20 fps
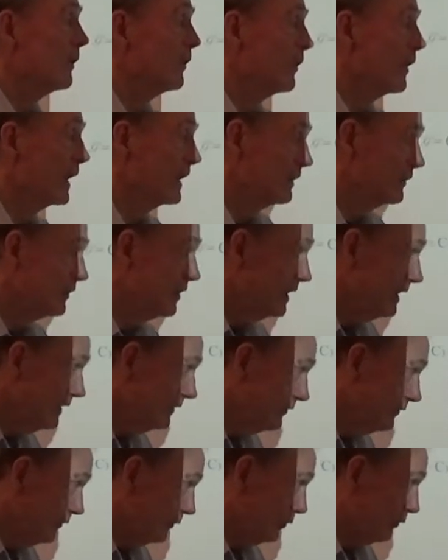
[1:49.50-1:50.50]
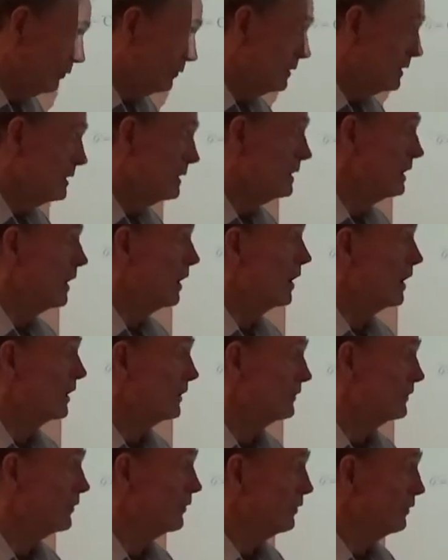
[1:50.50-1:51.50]
that takes you uh,
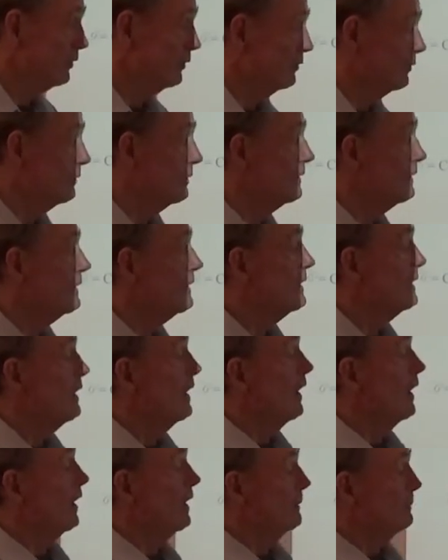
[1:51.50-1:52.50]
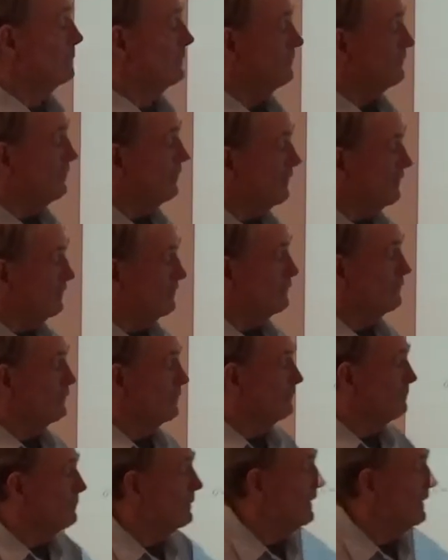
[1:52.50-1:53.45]
to a particular